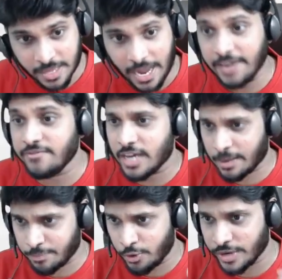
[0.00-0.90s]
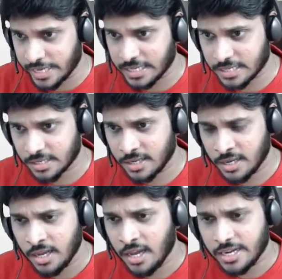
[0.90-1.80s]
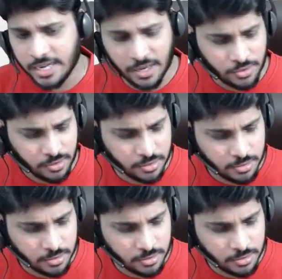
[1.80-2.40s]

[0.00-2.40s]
and we are uploading it. So